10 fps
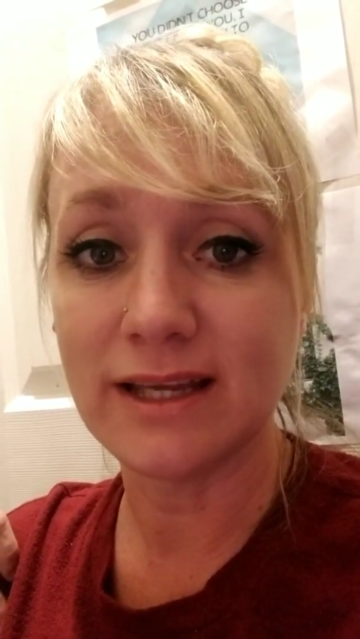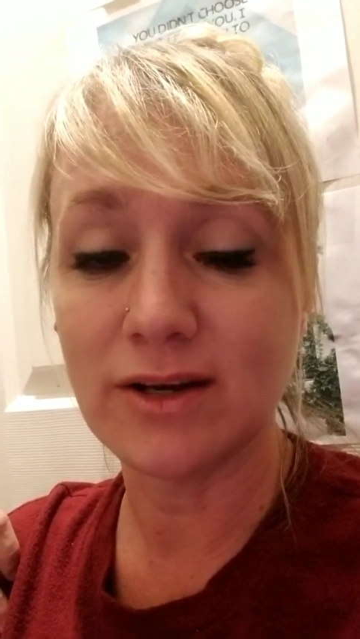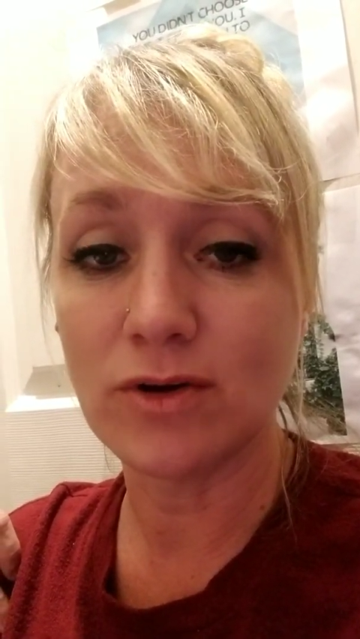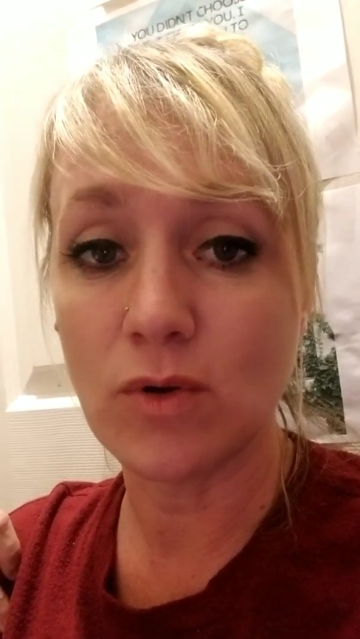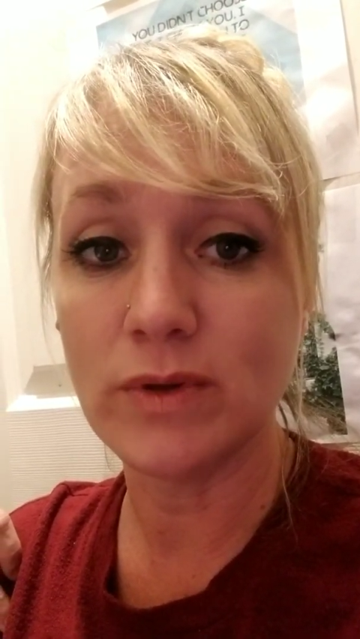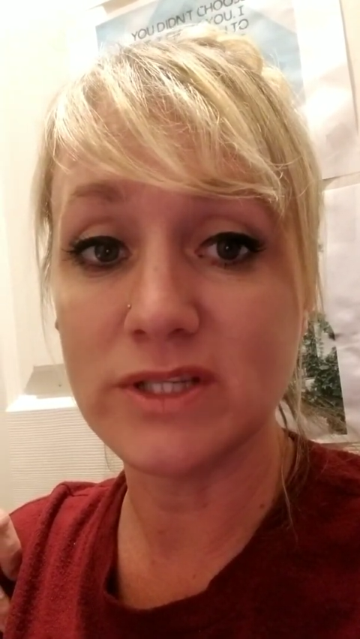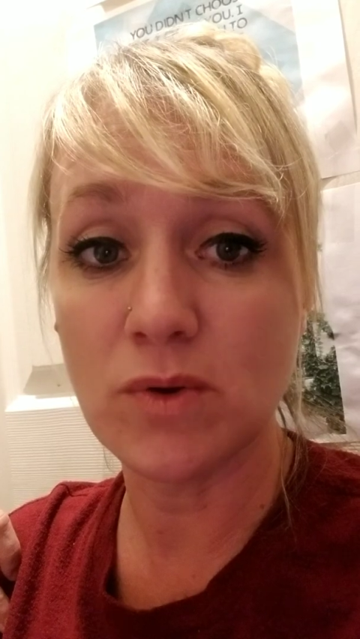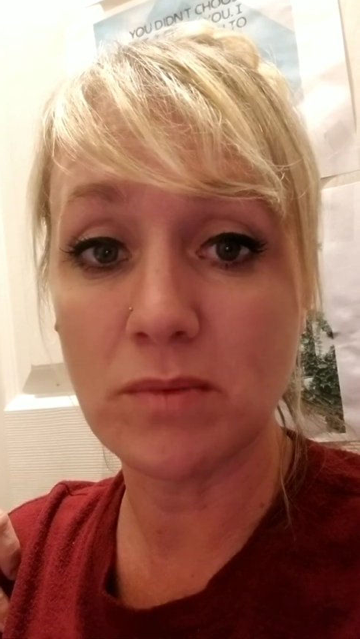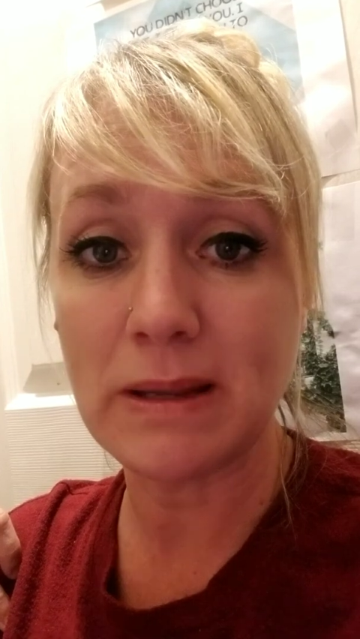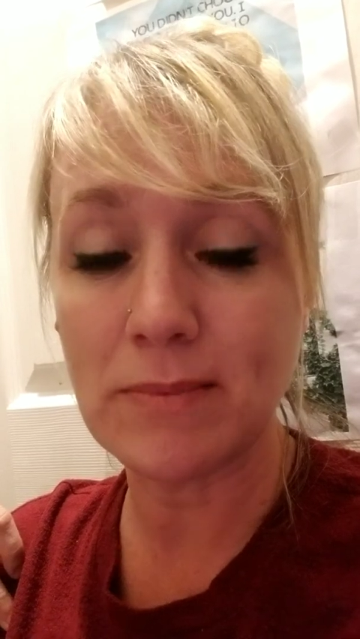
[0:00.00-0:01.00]
I don't always know
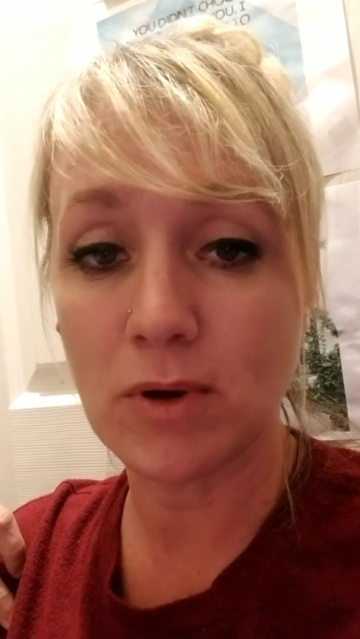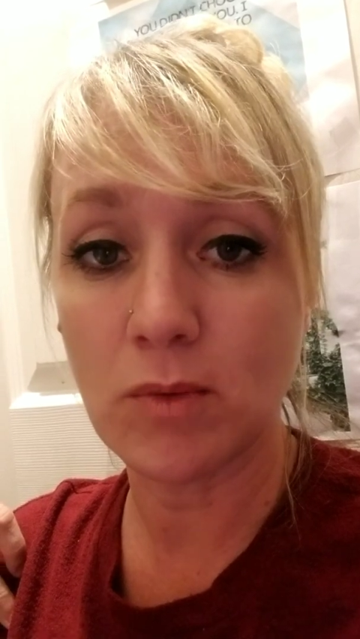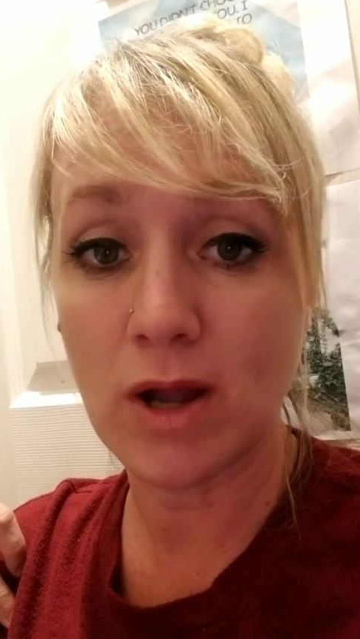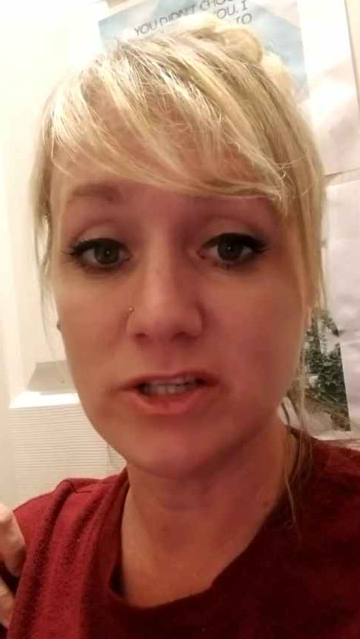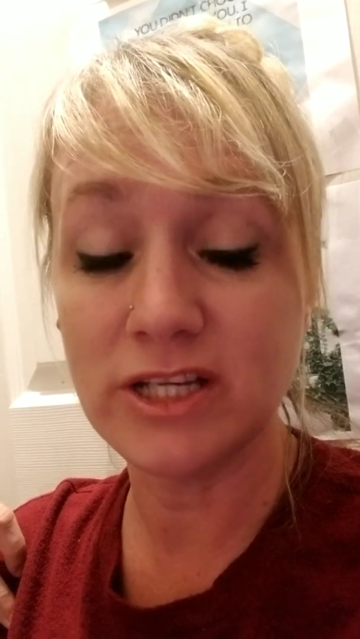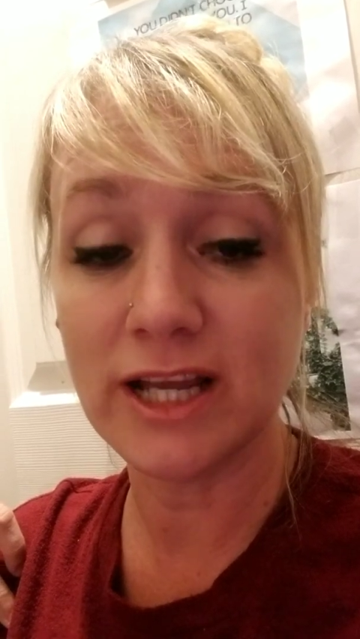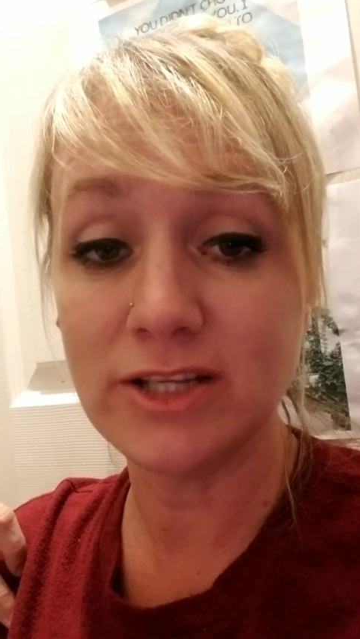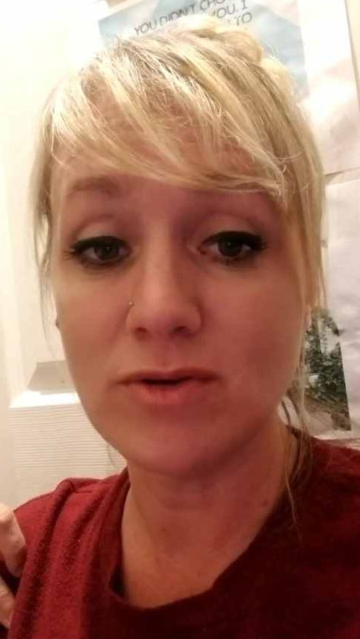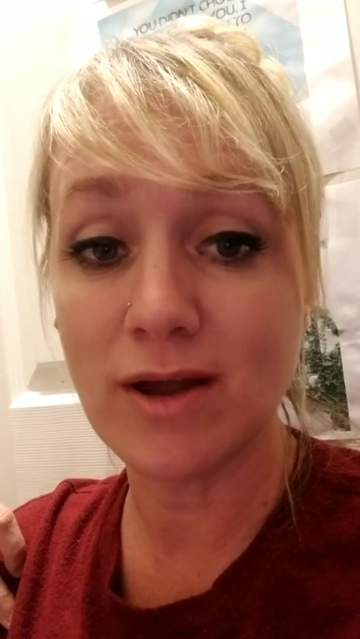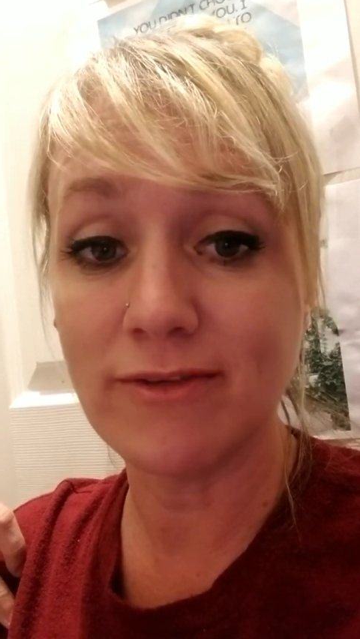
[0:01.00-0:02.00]
what people are watching. I
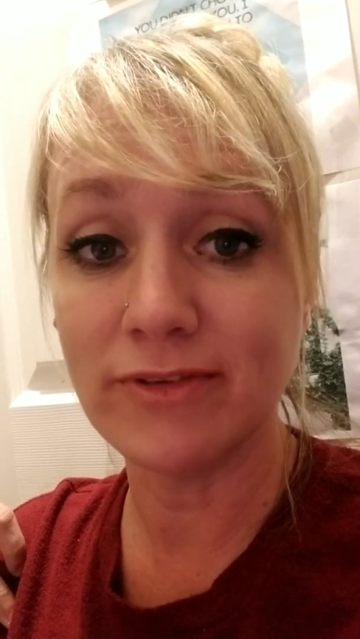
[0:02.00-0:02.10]
do have